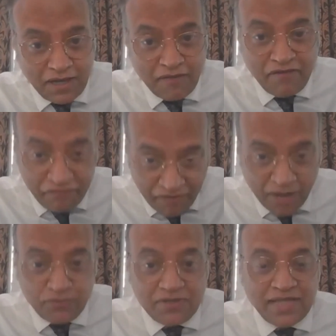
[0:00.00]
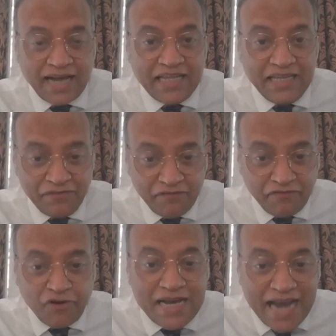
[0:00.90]
we found that even
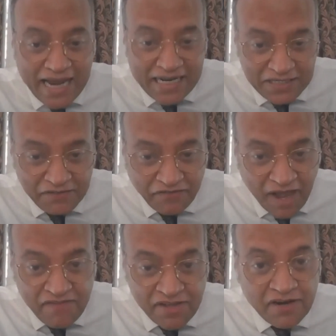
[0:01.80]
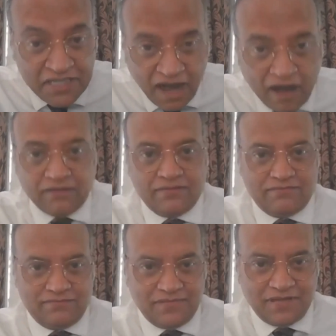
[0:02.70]
for a 95 year young,
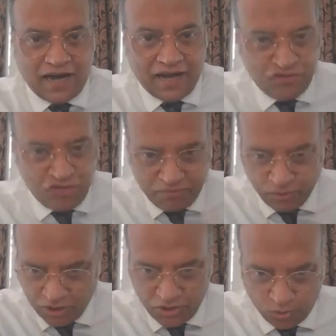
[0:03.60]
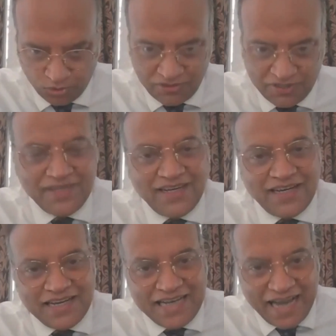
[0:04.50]
Mm-hmm. I've dropped the word old.
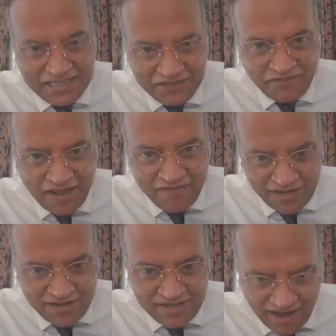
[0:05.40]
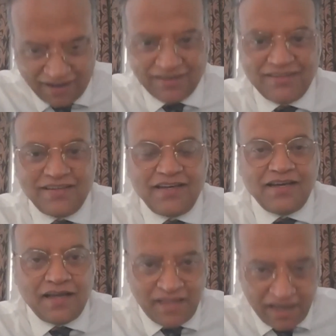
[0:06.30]
95 year young,
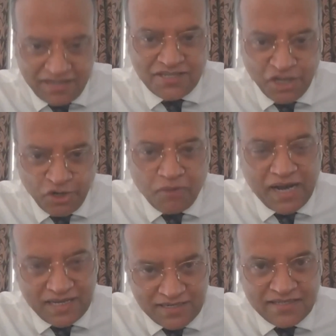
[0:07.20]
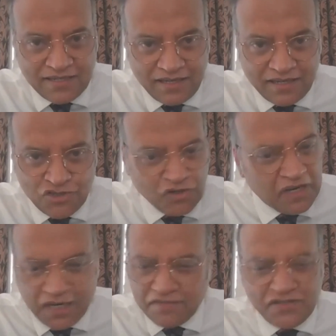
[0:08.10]
there is neuroplasticity. So
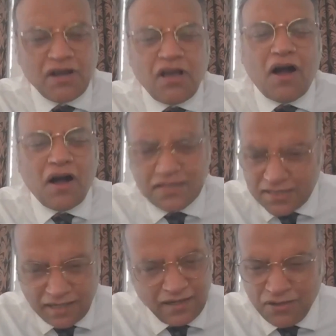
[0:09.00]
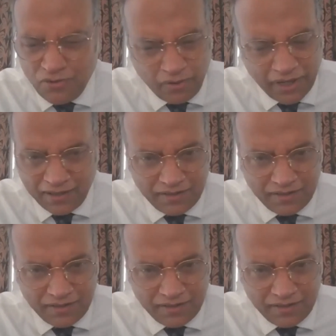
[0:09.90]
nerves are constantly growing.